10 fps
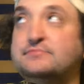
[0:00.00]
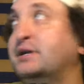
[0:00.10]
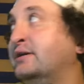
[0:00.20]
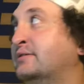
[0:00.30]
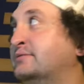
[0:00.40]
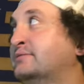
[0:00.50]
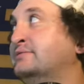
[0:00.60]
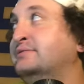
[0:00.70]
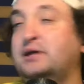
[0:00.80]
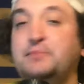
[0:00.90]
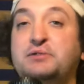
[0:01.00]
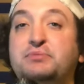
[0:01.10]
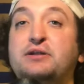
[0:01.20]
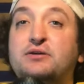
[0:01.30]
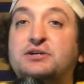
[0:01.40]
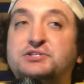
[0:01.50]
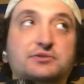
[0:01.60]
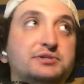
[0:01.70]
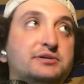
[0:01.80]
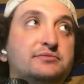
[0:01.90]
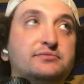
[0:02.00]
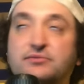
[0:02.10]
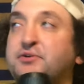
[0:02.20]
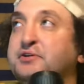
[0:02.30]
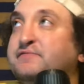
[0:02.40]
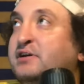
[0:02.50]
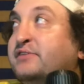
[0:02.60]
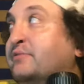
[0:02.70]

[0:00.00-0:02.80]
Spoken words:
Yeah. But Pete Alonso just hit 35.